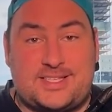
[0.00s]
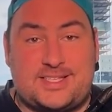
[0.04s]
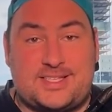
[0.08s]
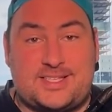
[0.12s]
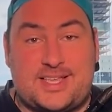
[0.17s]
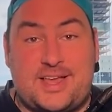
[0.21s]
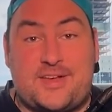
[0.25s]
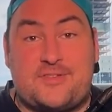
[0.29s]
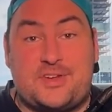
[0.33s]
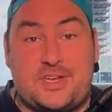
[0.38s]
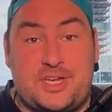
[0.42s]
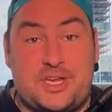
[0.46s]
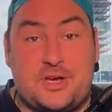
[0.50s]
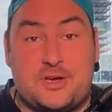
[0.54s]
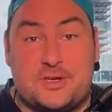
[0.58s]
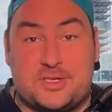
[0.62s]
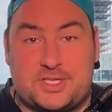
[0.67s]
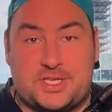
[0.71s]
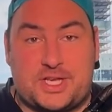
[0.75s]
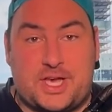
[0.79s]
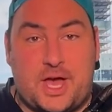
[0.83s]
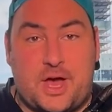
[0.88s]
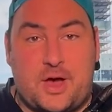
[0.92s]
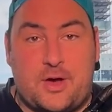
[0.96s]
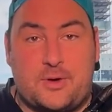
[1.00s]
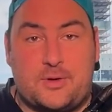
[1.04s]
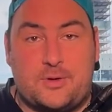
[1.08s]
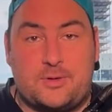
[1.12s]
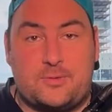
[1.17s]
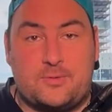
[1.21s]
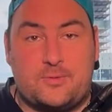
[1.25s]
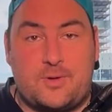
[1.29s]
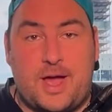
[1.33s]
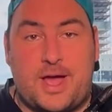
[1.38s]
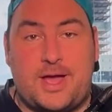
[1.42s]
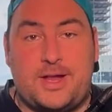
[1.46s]
seven years ago,
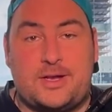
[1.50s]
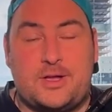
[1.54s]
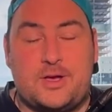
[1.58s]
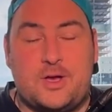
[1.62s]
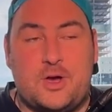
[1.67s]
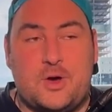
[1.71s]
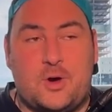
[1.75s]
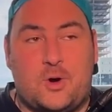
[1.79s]
right?